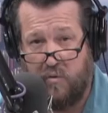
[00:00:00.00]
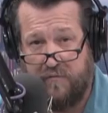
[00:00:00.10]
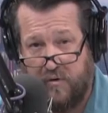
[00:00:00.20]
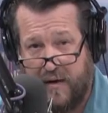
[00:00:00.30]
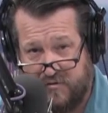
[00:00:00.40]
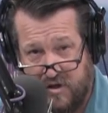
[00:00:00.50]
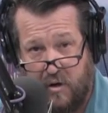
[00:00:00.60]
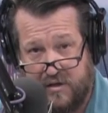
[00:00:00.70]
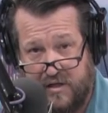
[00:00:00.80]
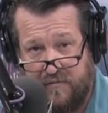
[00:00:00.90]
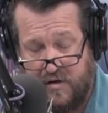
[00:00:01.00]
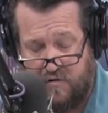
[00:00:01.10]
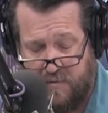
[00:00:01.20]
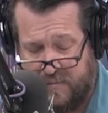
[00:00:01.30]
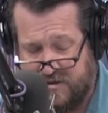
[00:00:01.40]
If you have CRTV,
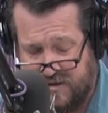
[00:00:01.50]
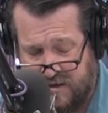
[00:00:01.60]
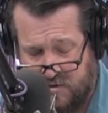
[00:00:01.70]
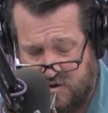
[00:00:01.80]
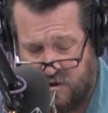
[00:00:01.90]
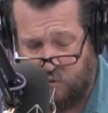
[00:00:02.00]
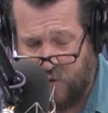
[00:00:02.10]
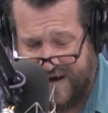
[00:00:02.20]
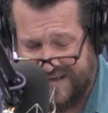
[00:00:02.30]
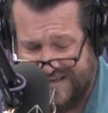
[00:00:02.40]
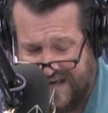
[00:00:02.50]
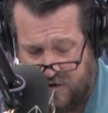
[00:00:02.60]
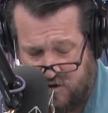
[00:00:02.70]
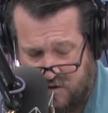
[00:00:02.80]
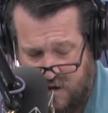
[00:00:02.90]
you've probably seen his show, Rant
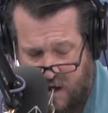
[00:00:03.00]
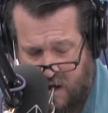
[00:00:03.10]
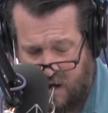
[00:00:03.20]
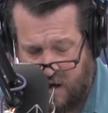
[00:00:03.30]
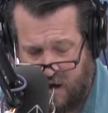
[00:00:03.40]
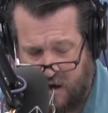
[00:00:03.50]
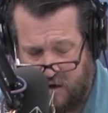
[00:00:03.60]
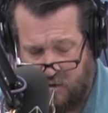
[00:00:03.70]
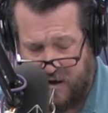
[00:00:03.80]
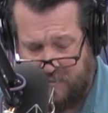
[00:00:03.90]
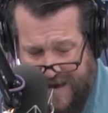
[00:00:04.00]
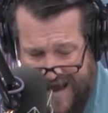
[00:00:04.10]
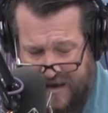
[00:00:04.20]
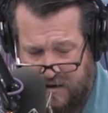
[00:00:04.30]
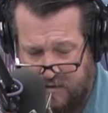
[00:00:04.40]
Nation. Graham
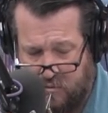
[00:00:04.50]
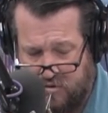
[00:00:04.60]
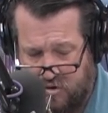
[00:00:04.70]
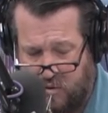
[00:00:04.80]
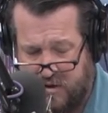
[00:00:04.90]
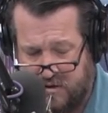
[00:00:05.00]
Allen will join